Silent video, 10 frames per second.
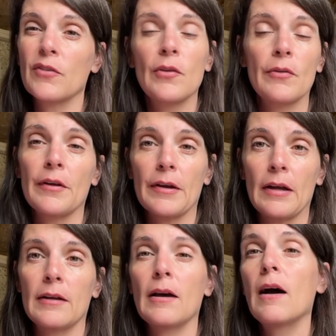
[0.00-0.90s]
So there
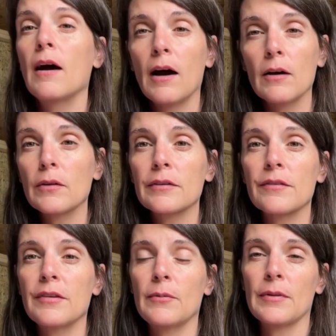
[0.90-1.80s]
again, I'll look to
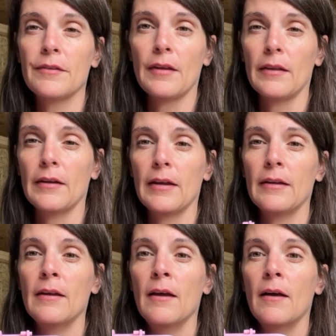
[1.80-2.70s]
see what's
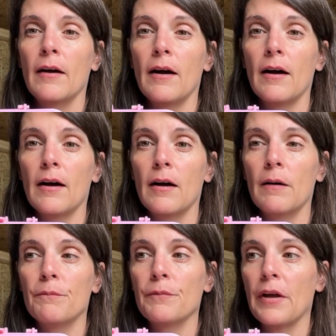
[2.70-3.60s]
selling.
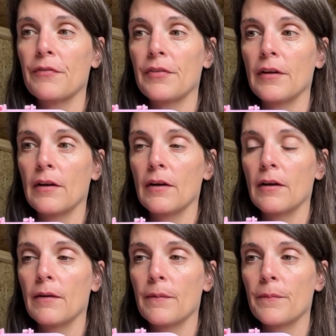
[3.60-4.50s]
If
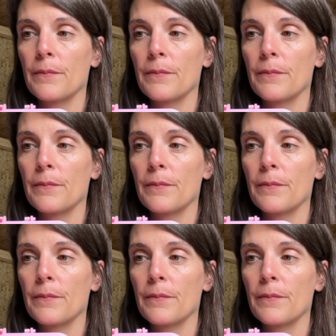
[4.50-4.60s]
the